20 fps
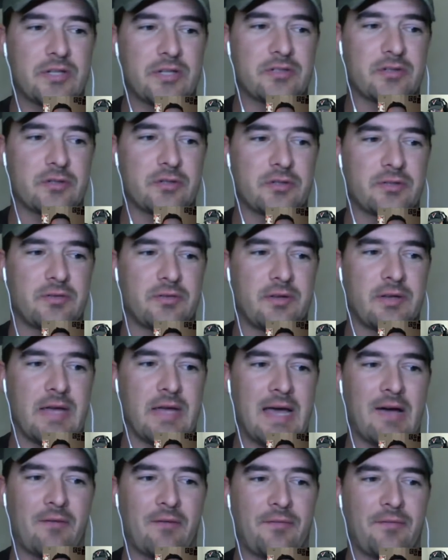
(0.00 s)
exclusively
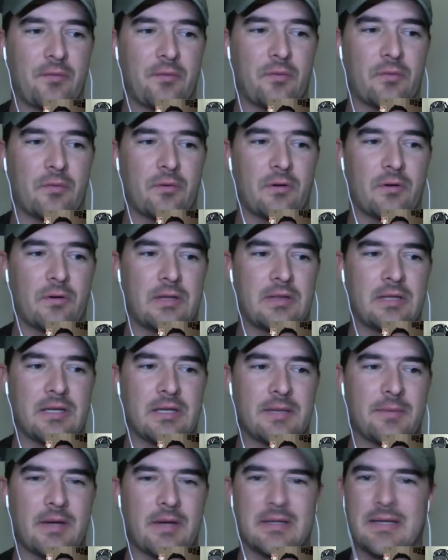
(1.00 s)
now for I think
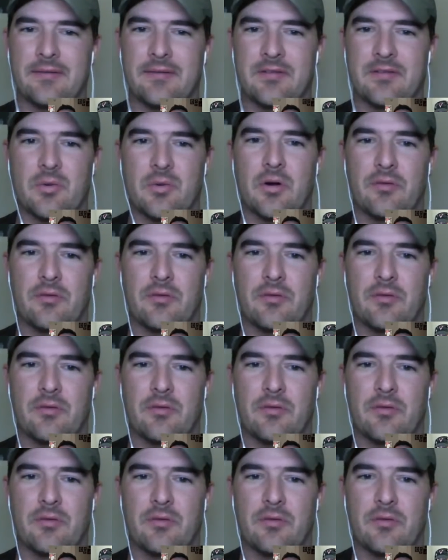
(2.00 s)
about 11, 12